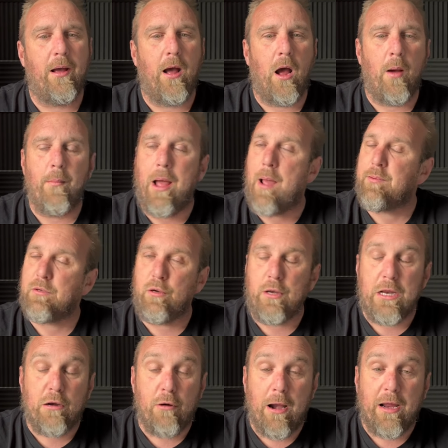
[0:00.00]
Absolutely
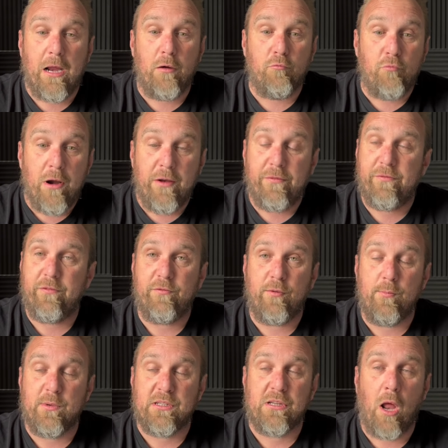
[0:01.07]
cracking riff
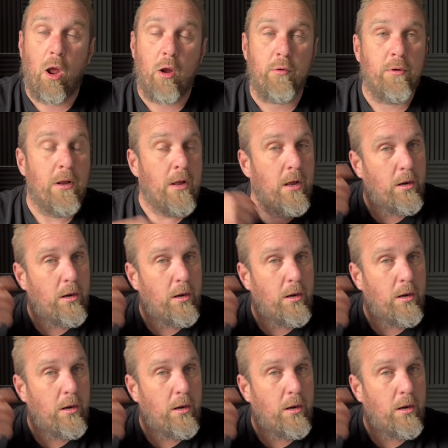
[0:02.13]
from Stone,